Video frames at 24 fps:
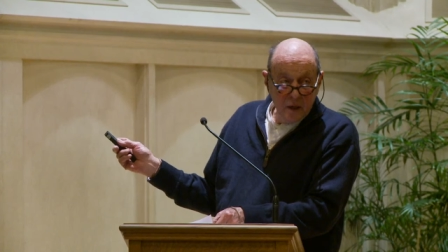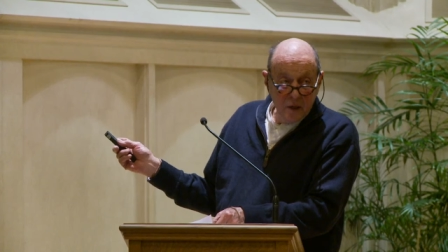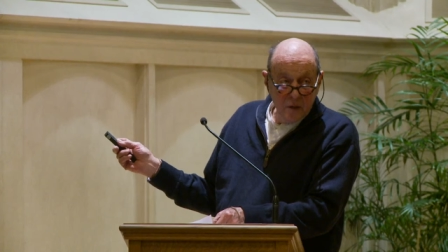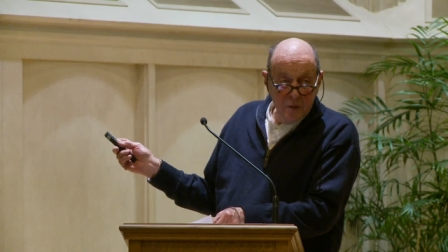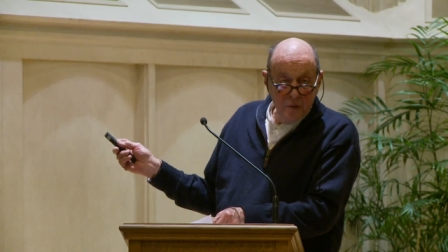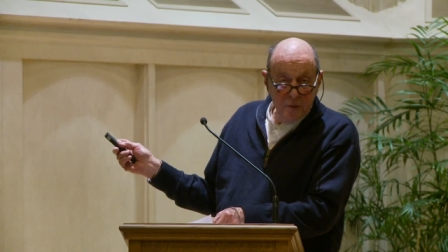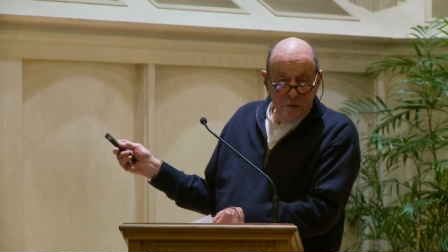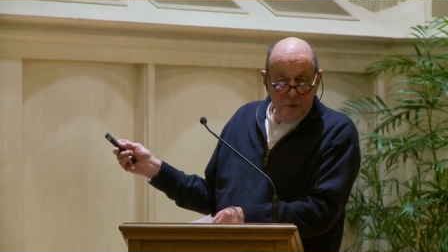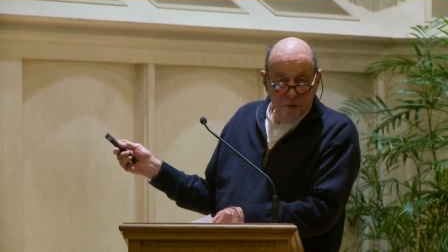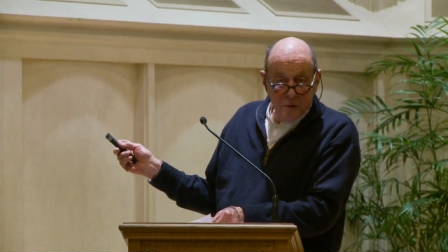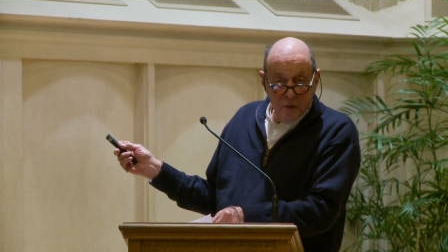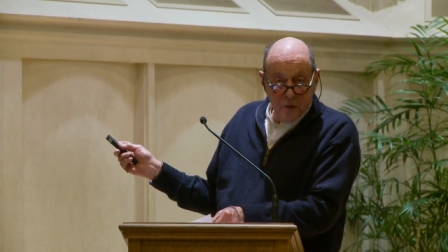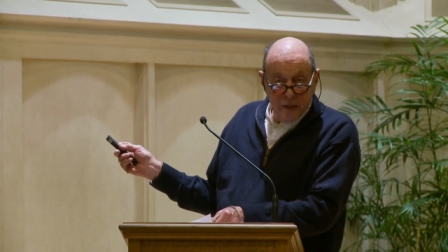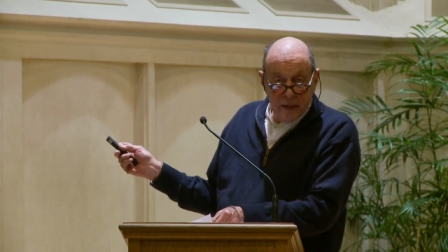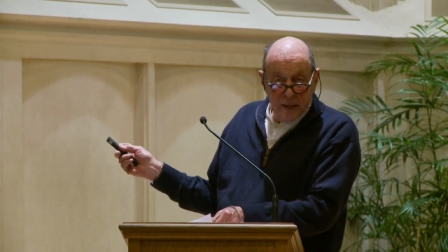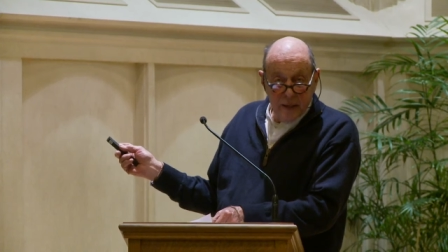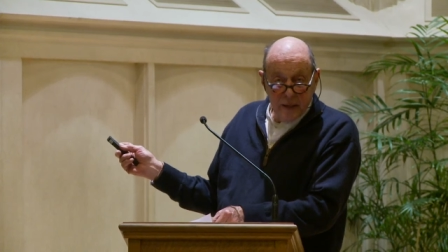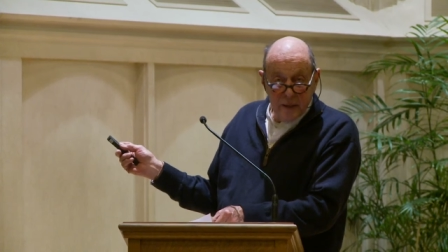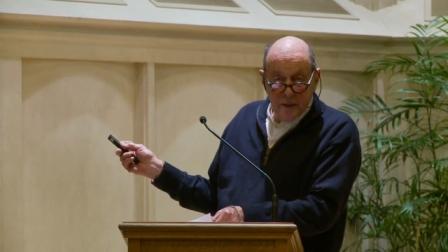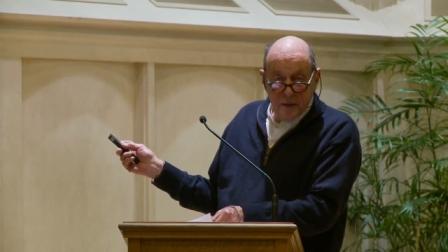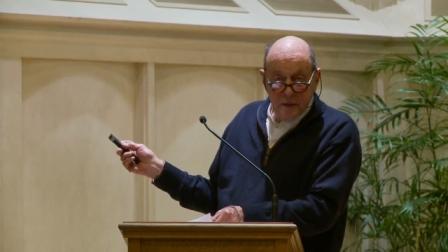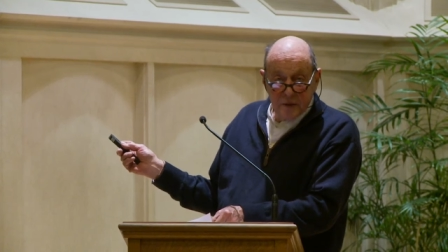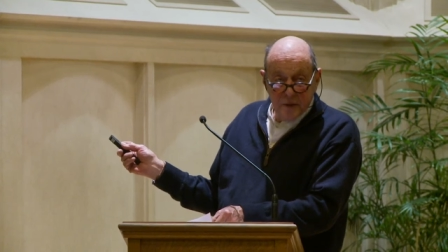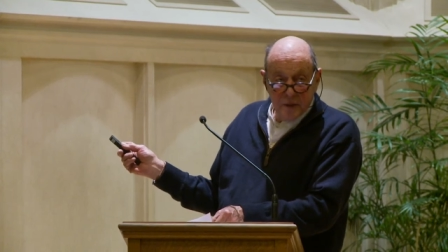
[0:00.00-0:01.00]
who
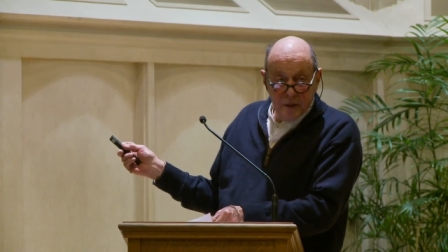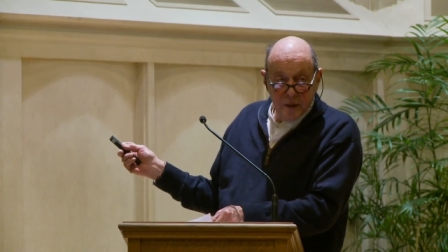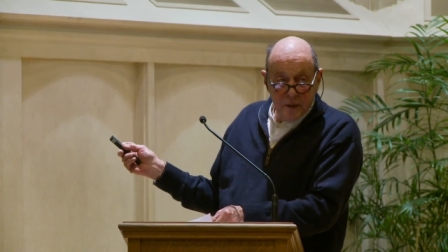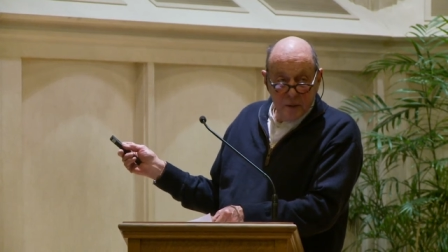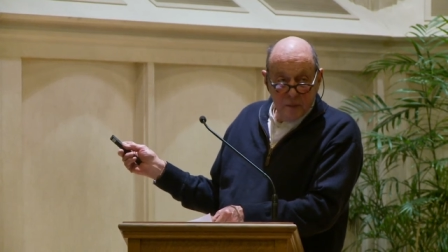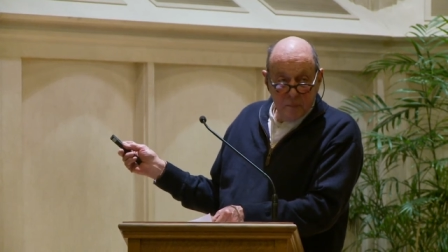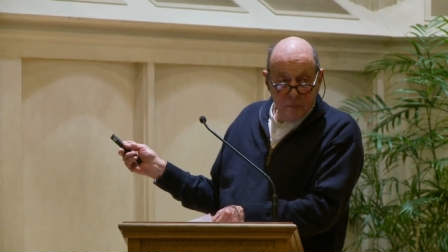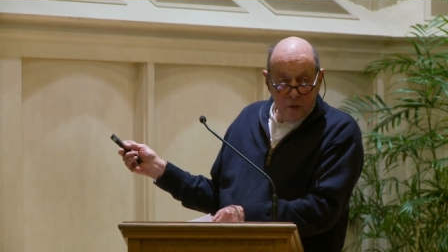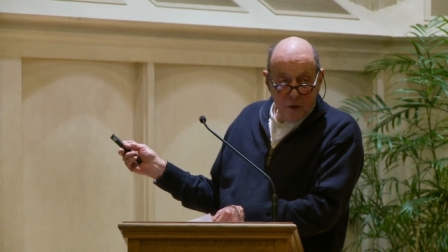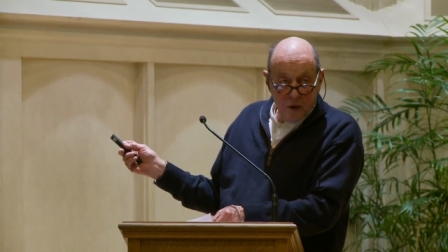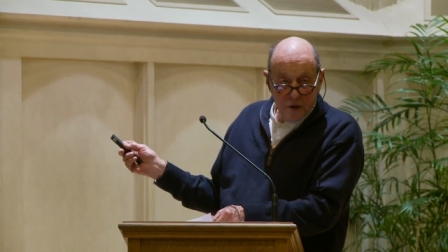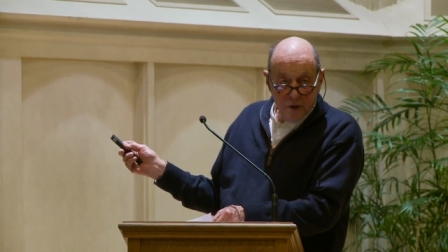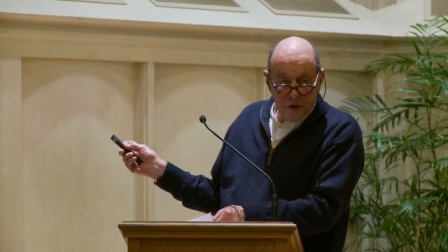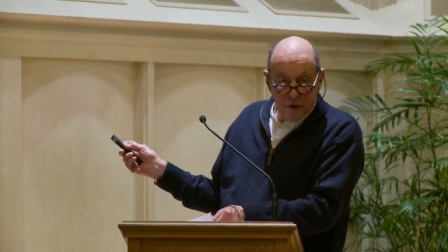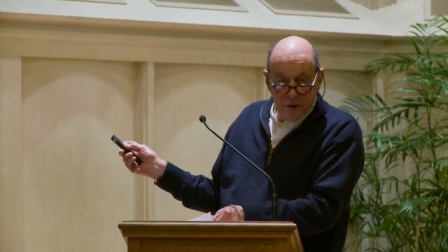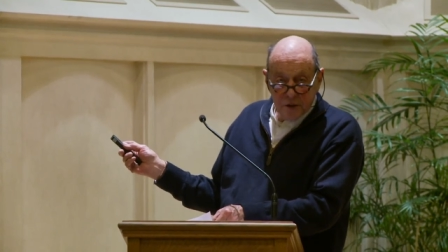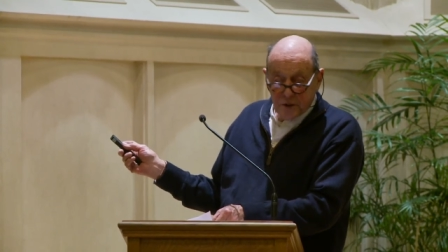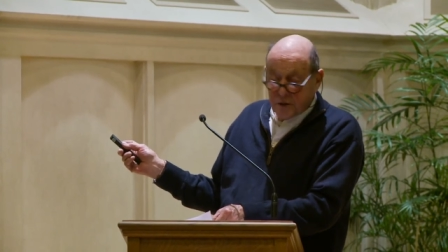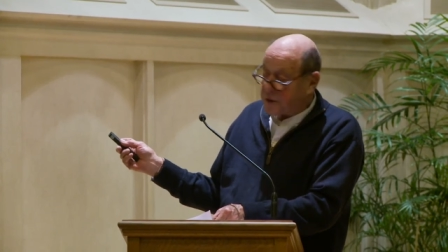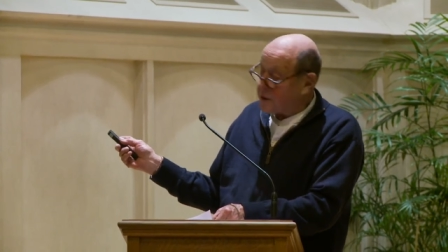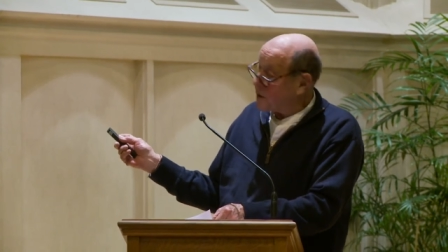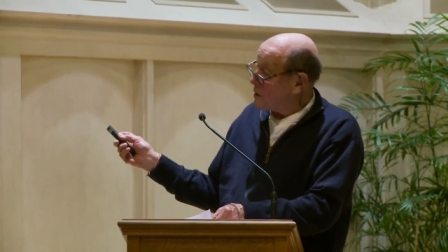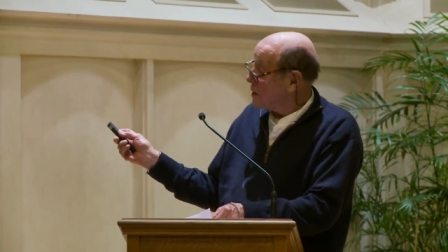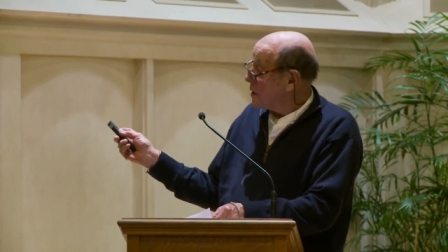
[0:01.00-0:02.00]
drained the
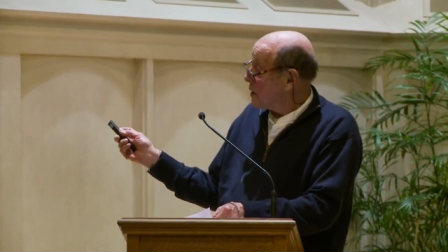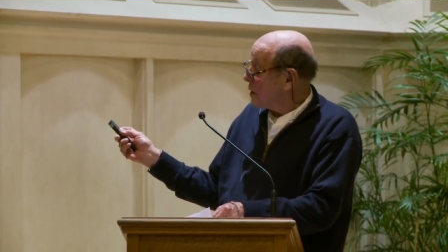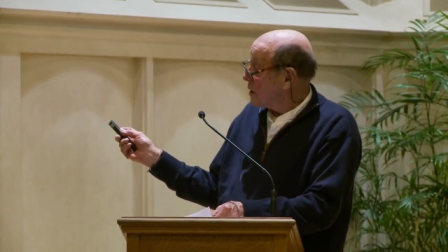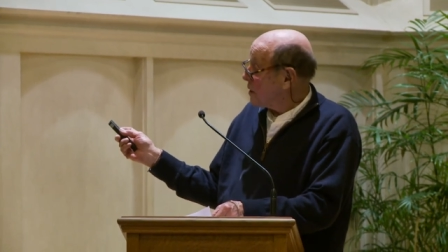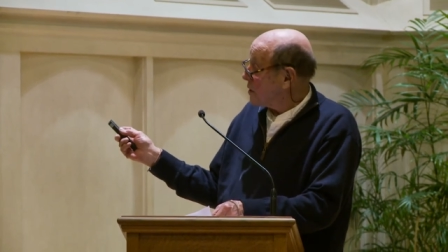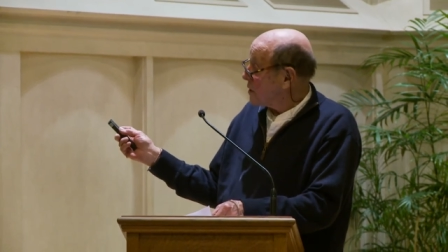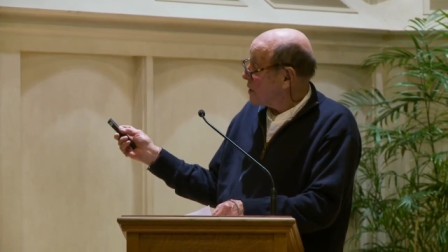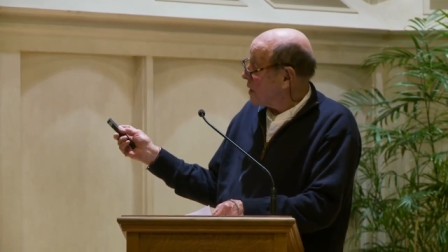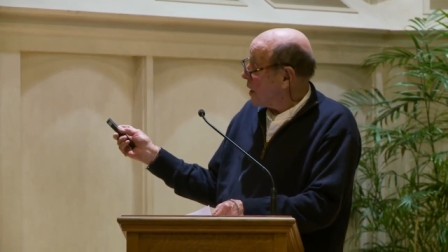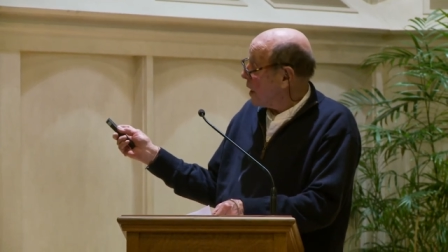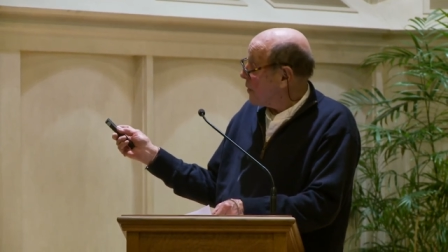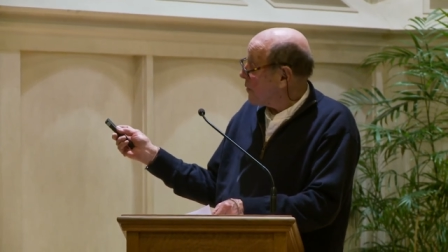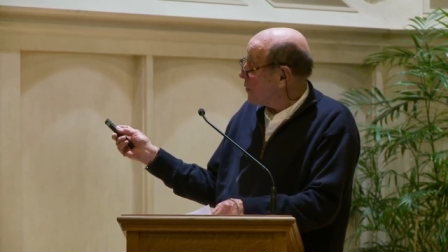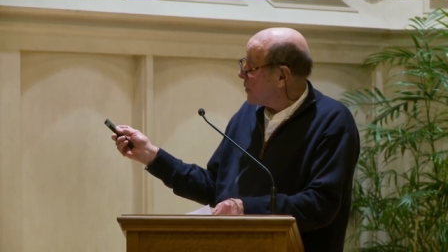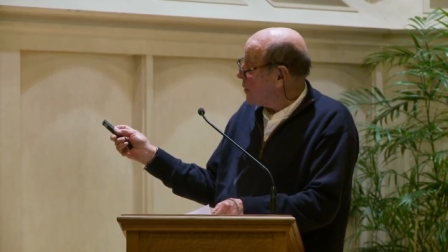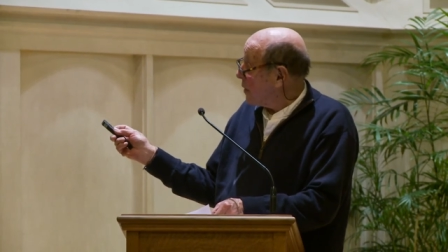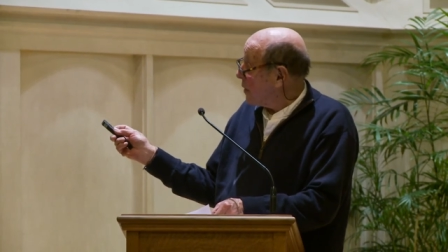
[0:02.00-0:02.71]
marshes south